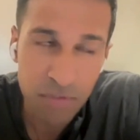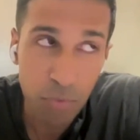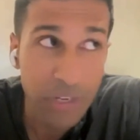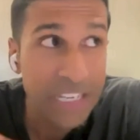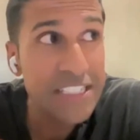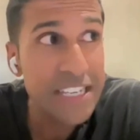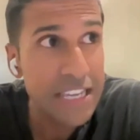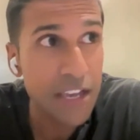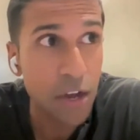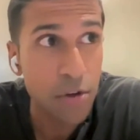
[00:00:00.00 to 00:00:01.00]
3
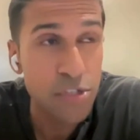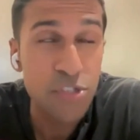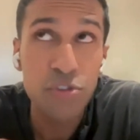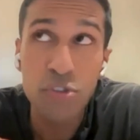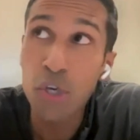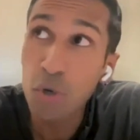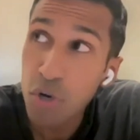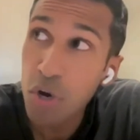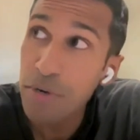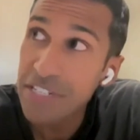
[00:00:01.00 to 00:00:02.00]
CEOs, 2
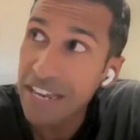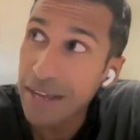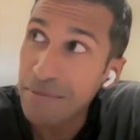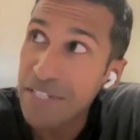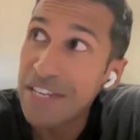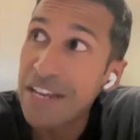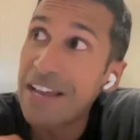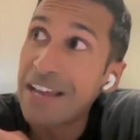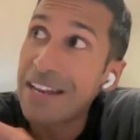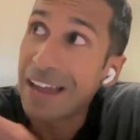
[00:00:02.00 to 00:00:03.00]
coup attempts,
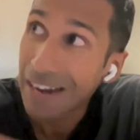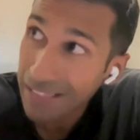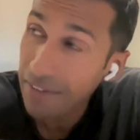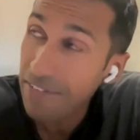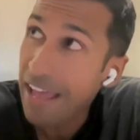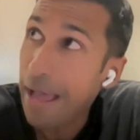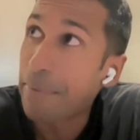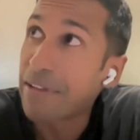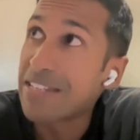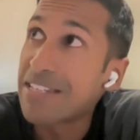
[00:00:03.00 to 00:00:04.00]
9/11
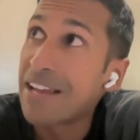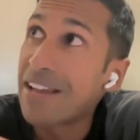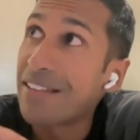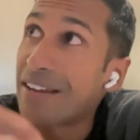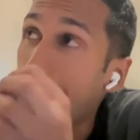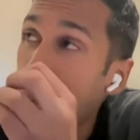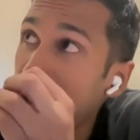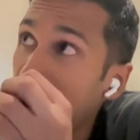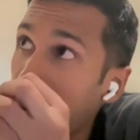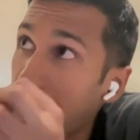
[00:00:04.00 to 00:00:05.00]
happens. The
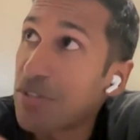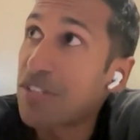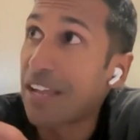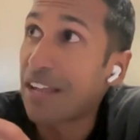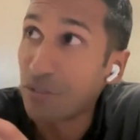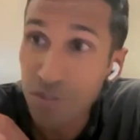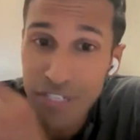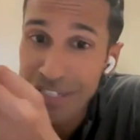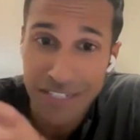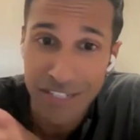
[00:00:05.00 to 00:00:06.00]
company almost like
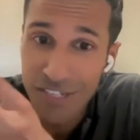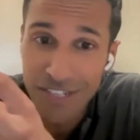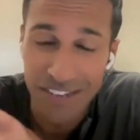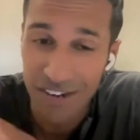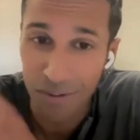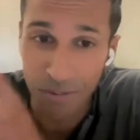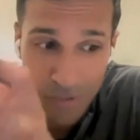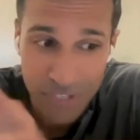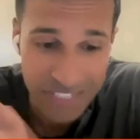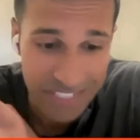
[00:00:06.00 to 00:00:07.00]
loses its
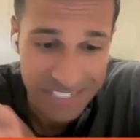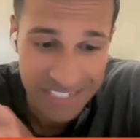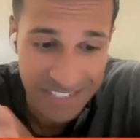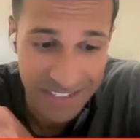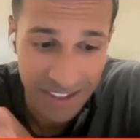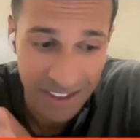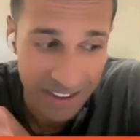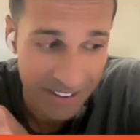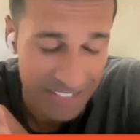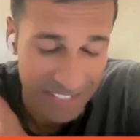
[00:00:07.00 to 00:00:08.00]

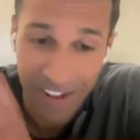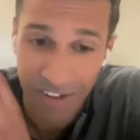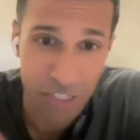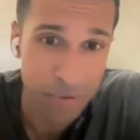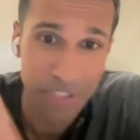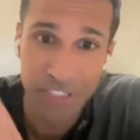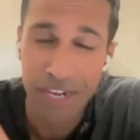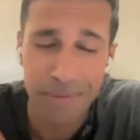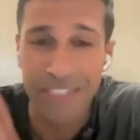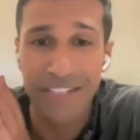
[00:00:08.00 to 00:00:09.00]
technology a bunch of
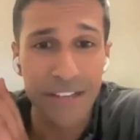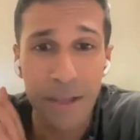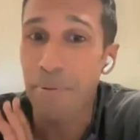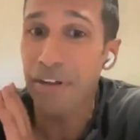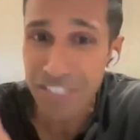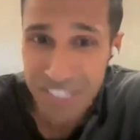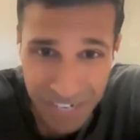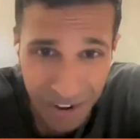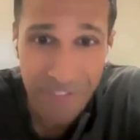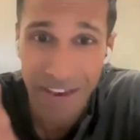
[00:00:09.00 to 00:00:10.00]
times. Like, there's like a bunch of
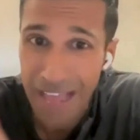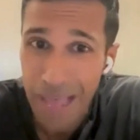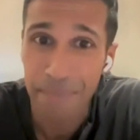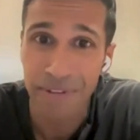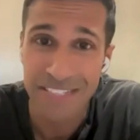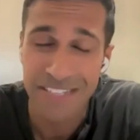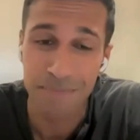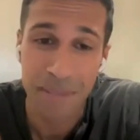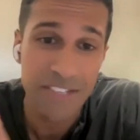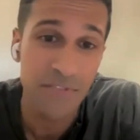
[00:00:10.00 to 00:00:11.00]
stuff that happens
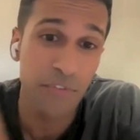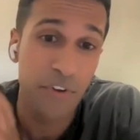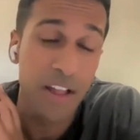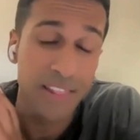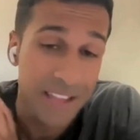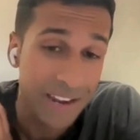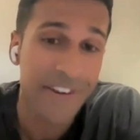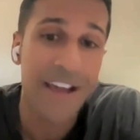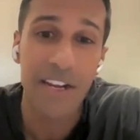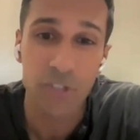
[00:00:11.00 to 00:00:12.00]
that makes for a lot
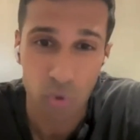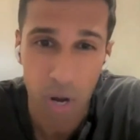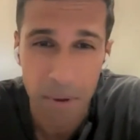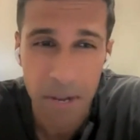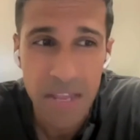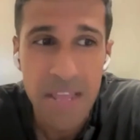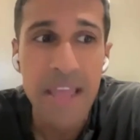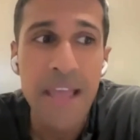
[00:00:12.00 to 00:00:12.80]
of high drama.